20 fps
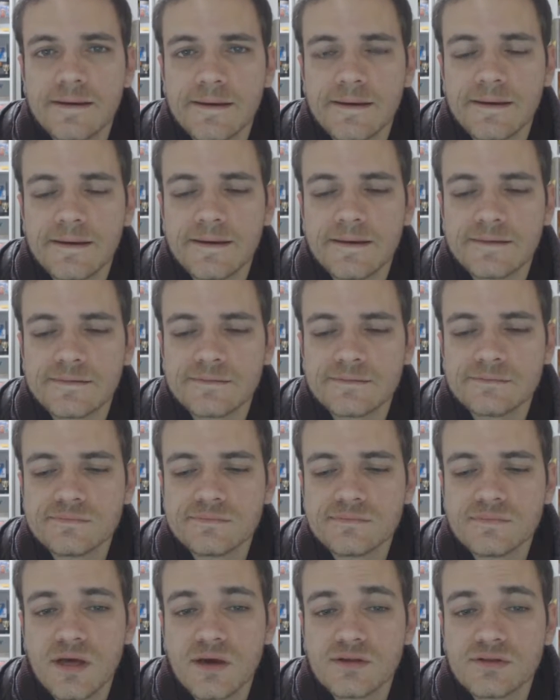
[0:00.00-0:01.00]
And
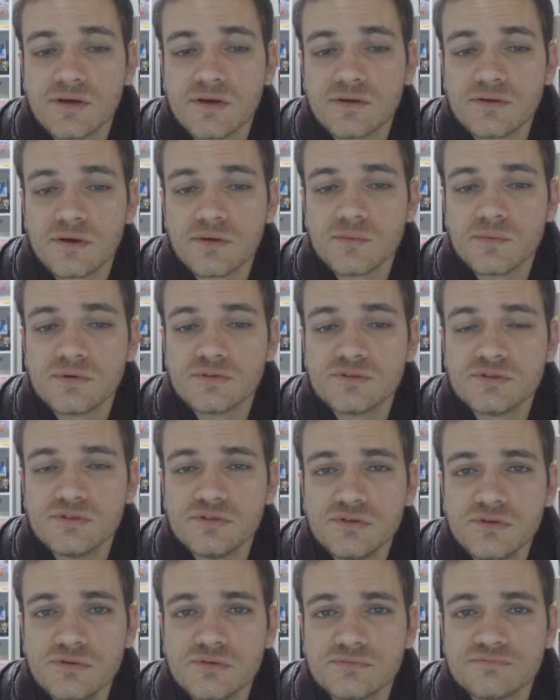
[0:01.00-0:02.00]
I don't know what to
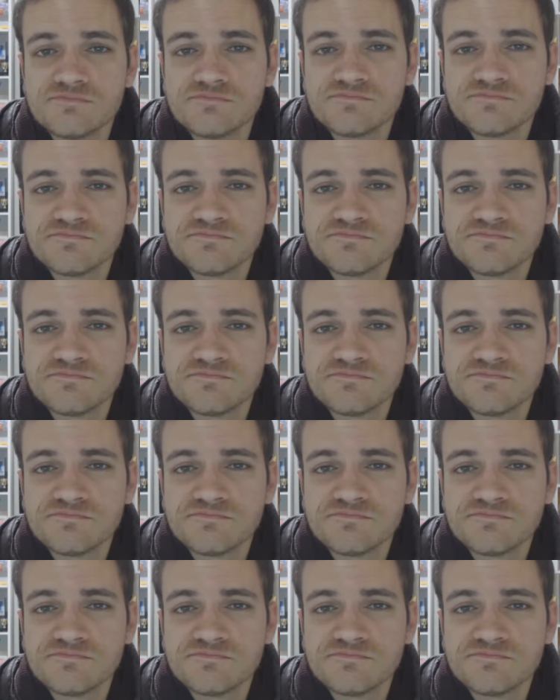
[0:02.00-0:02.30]
do.